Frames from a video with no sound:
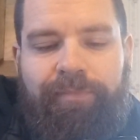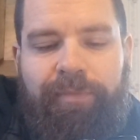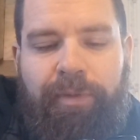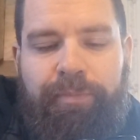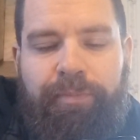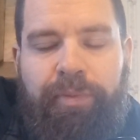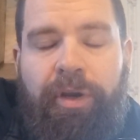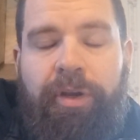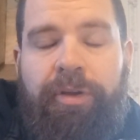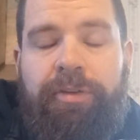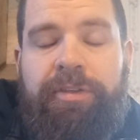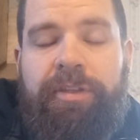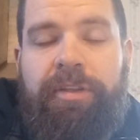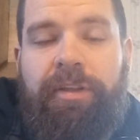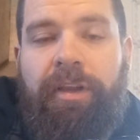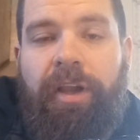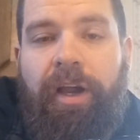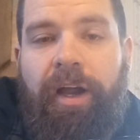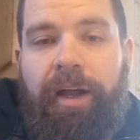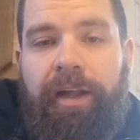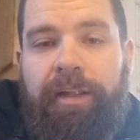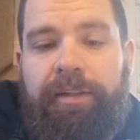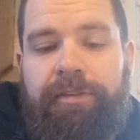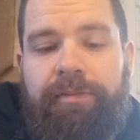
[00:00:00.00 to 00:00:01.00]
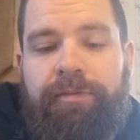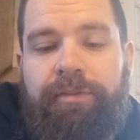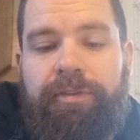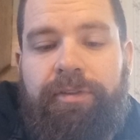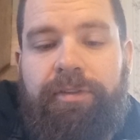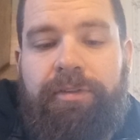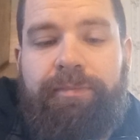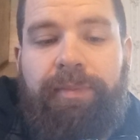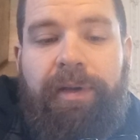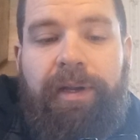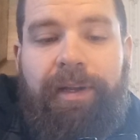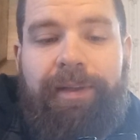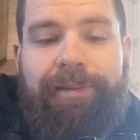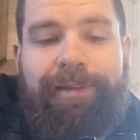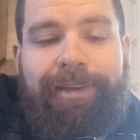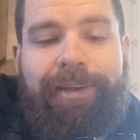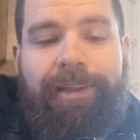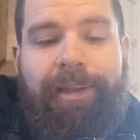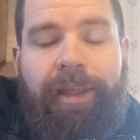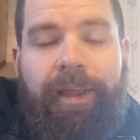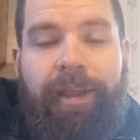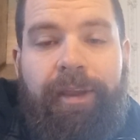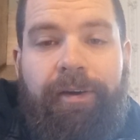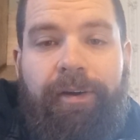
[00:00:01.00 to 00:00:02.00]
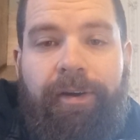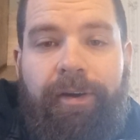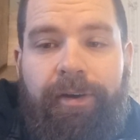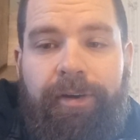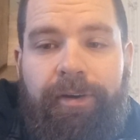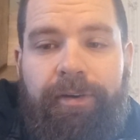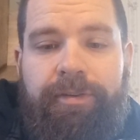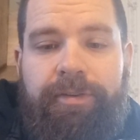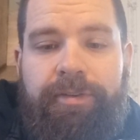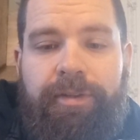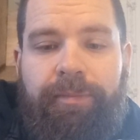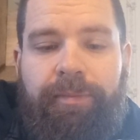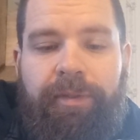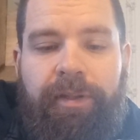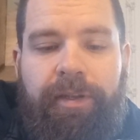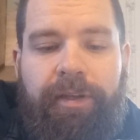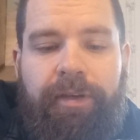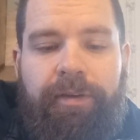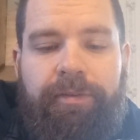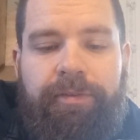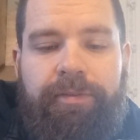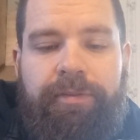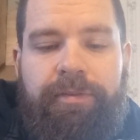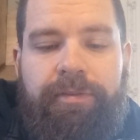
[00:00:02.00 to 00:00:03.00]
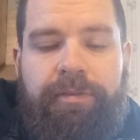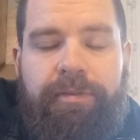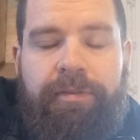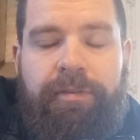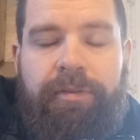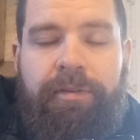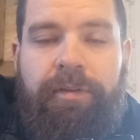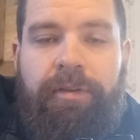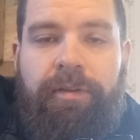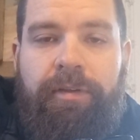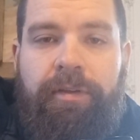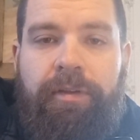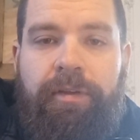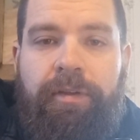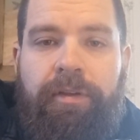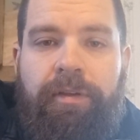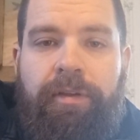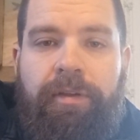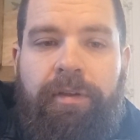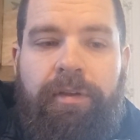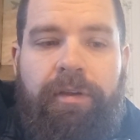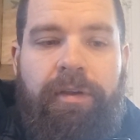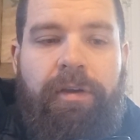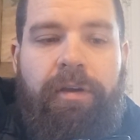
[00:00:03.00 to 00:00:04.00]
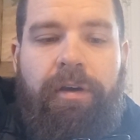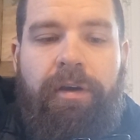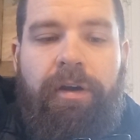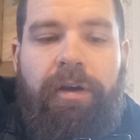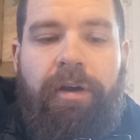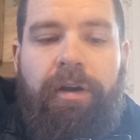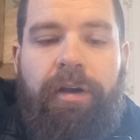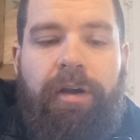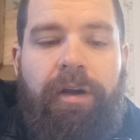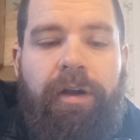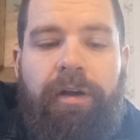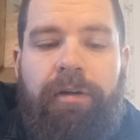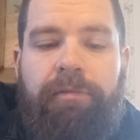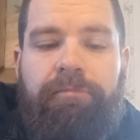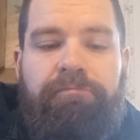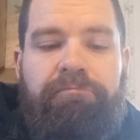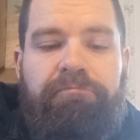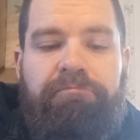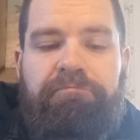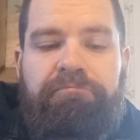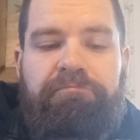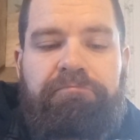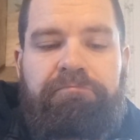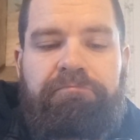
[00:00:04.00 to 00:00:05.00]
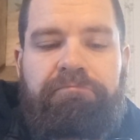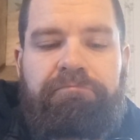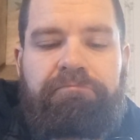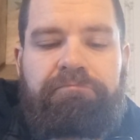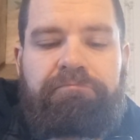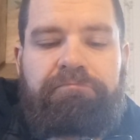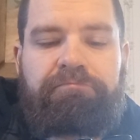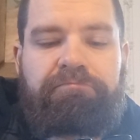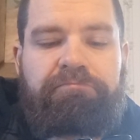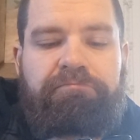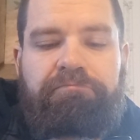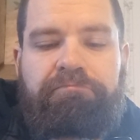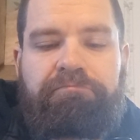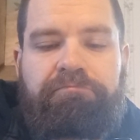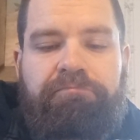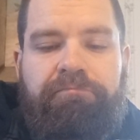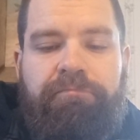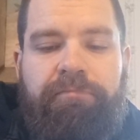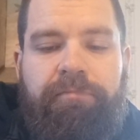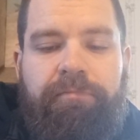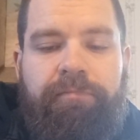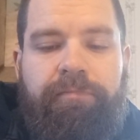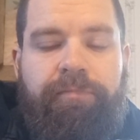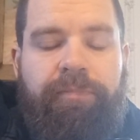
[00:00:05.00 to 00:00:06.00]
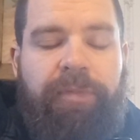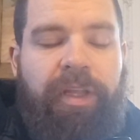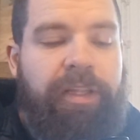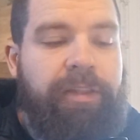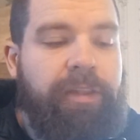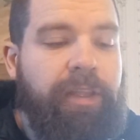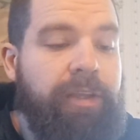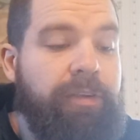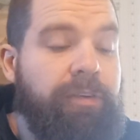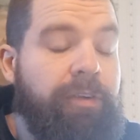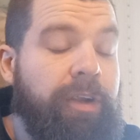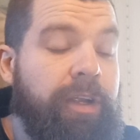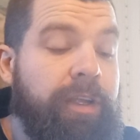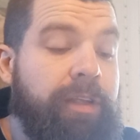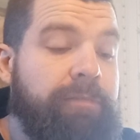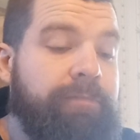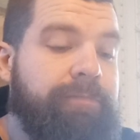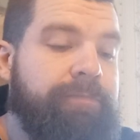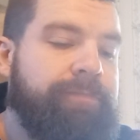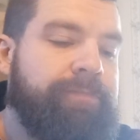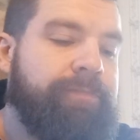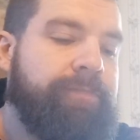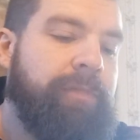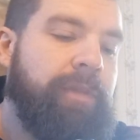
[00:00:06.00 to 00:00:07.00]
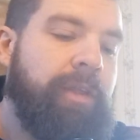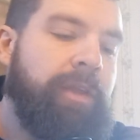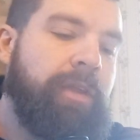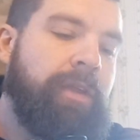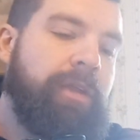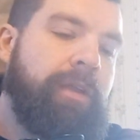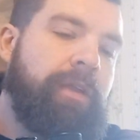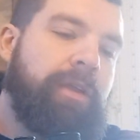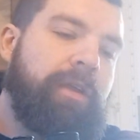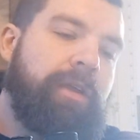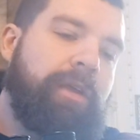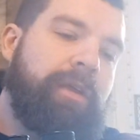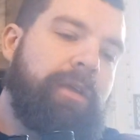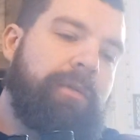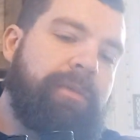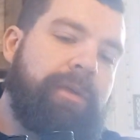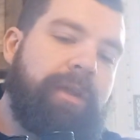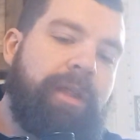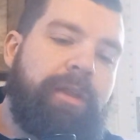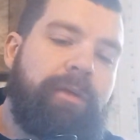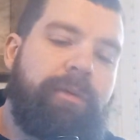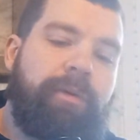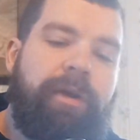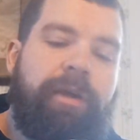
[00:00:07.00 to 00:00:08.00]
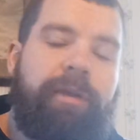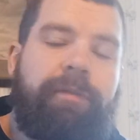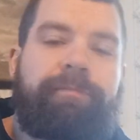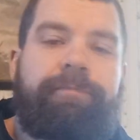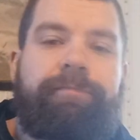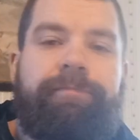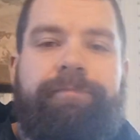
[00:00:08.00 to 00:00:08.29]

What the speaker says: pros and the cons versus buying like an AR or something else are not that great. But anyway,